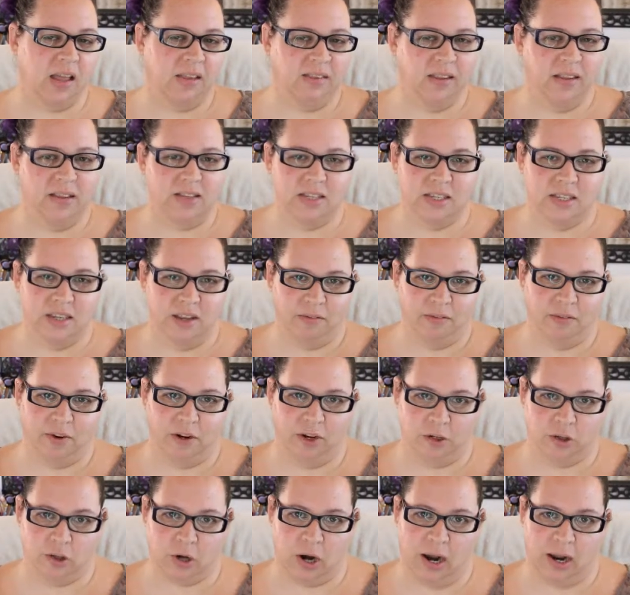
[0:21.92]
let's give it
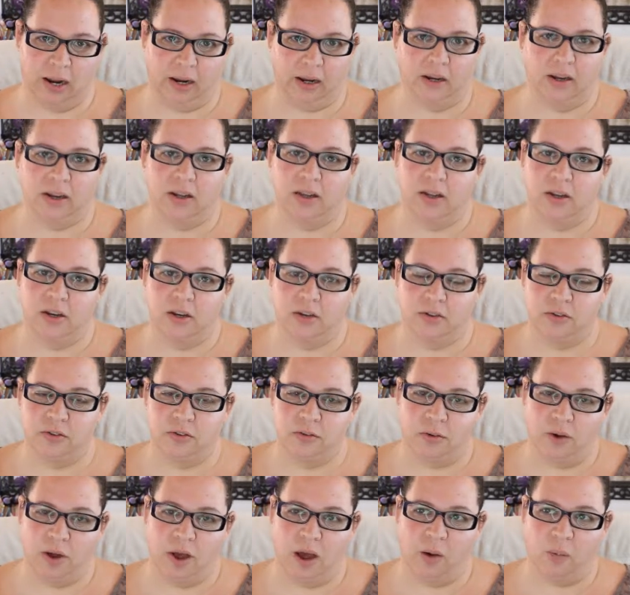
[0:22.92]
a try.
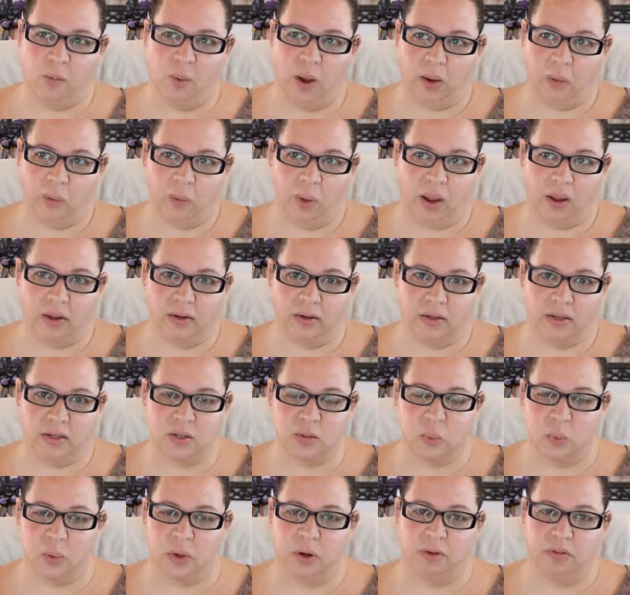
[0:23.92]
Wet n Wild
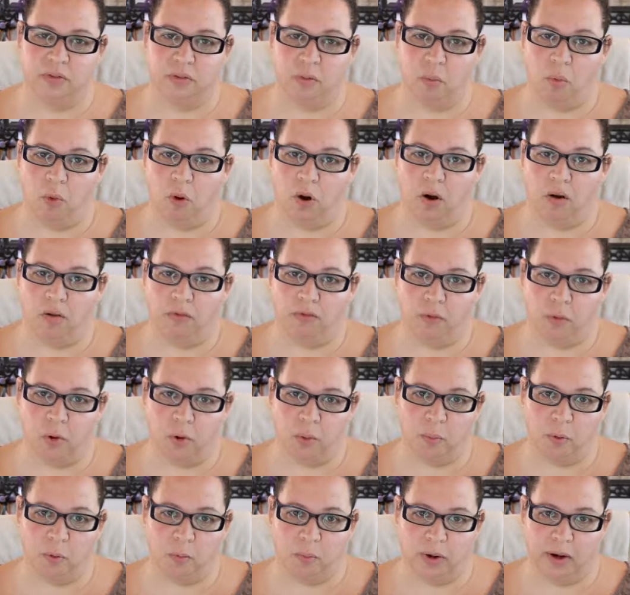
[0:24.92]
is one of the more
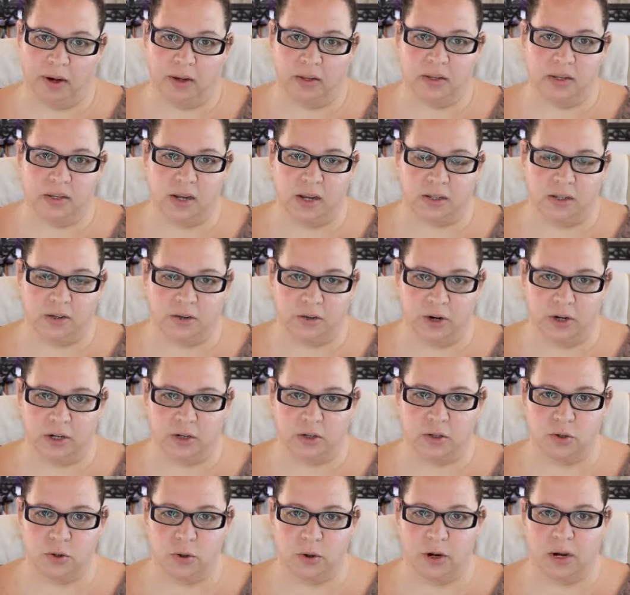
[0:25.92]
affordable brands at the
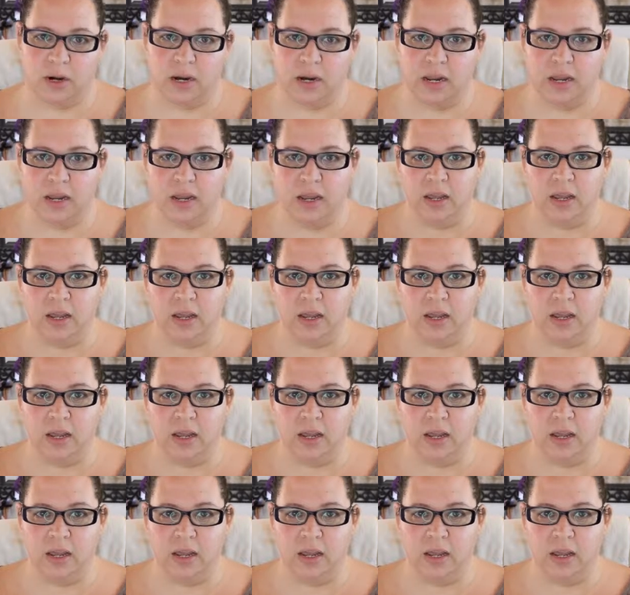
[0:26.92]
drugstore,